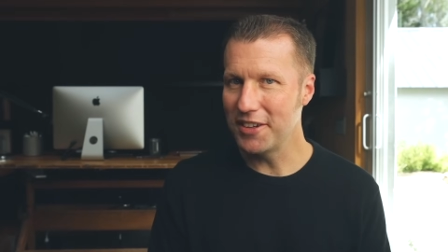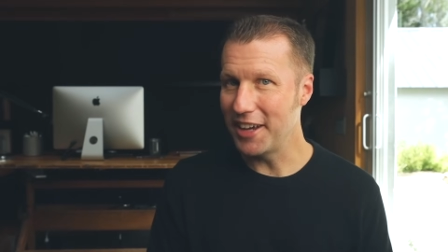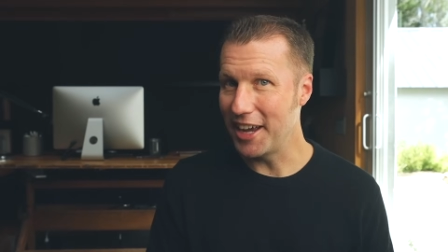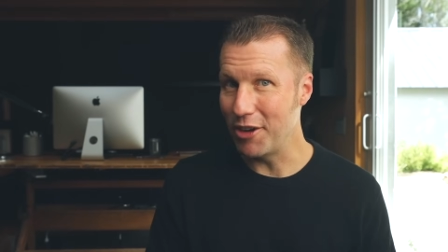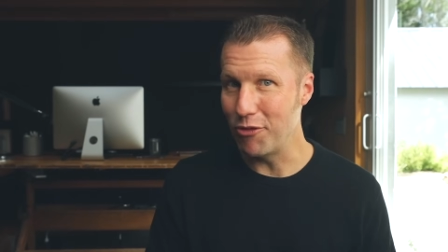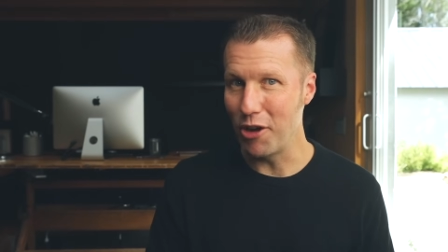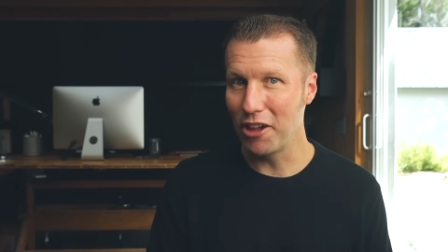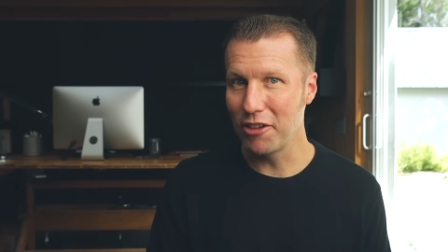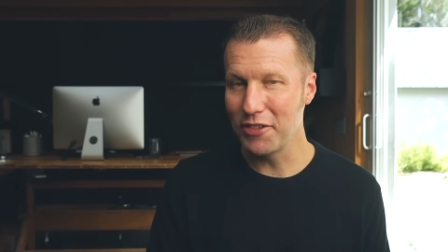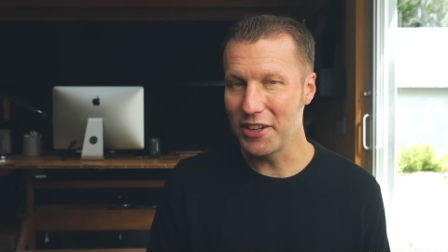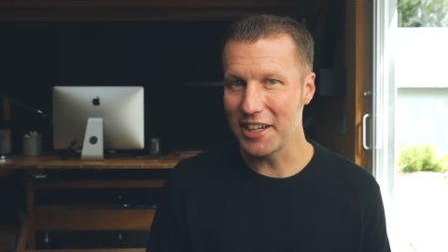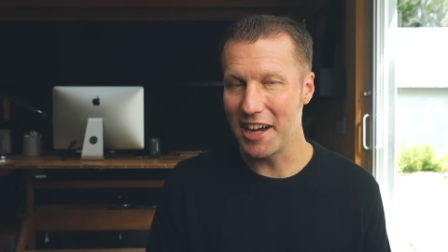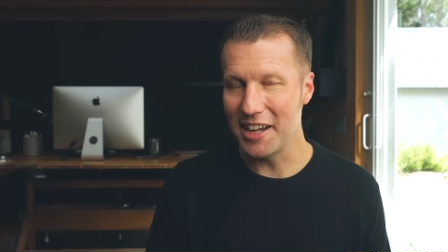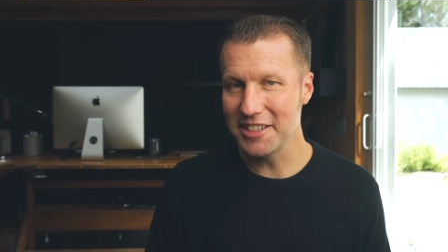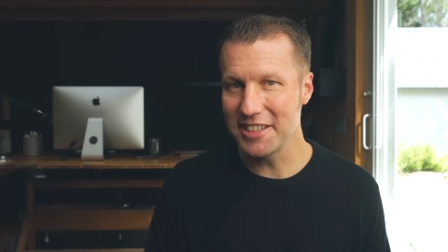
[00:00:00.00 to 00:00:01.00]
and relevant
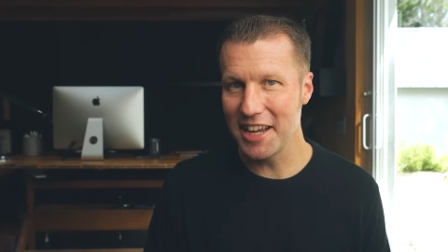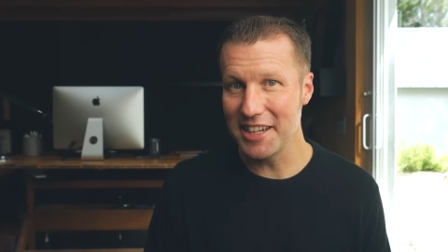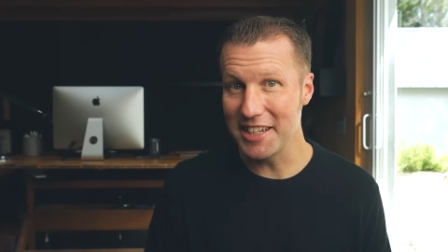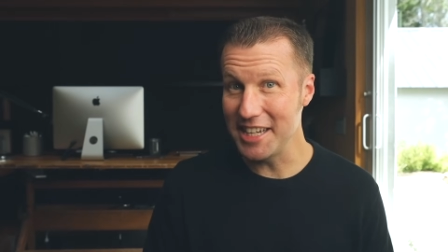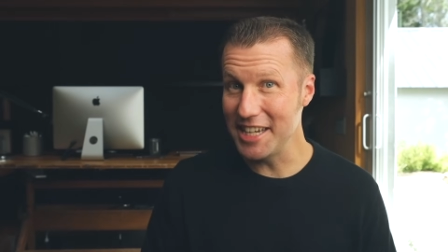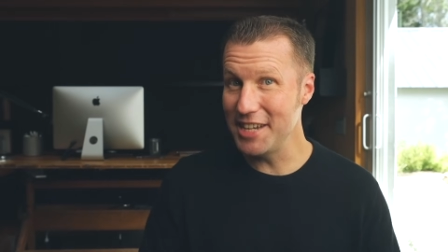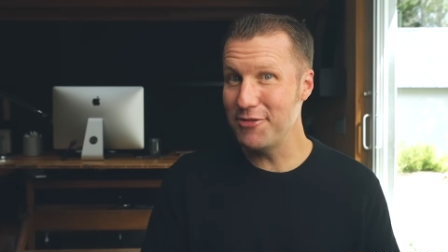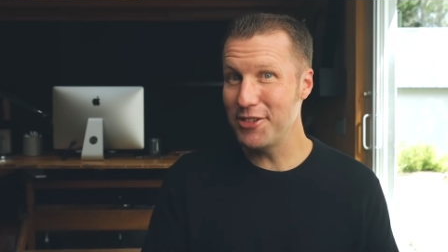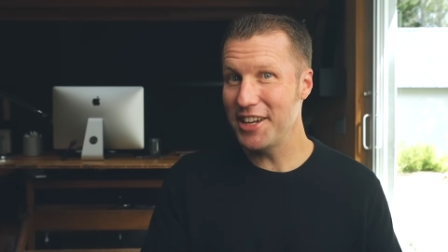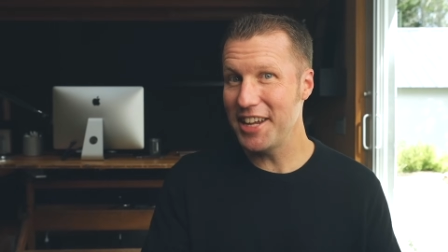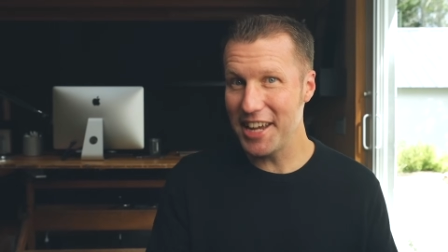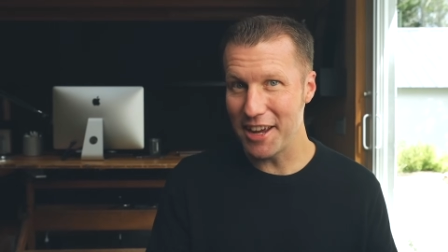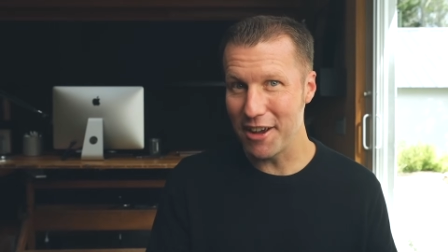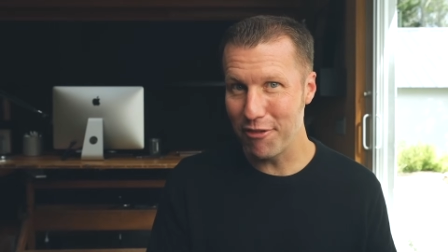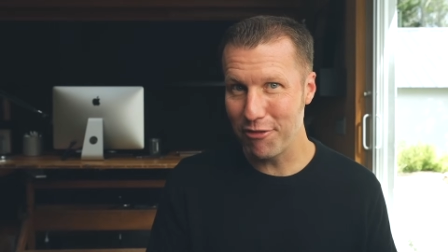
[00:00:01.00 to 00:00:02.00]
content, even
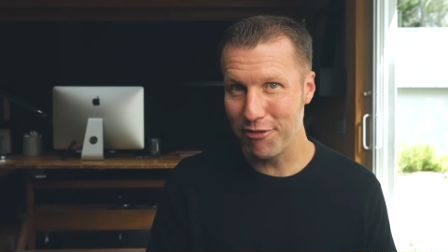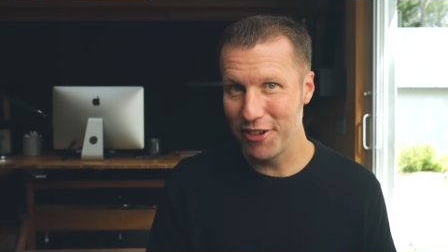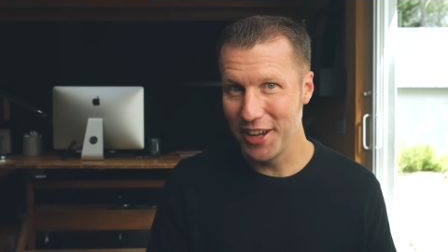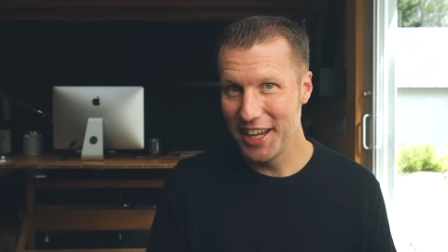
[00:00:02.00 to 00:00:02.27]
if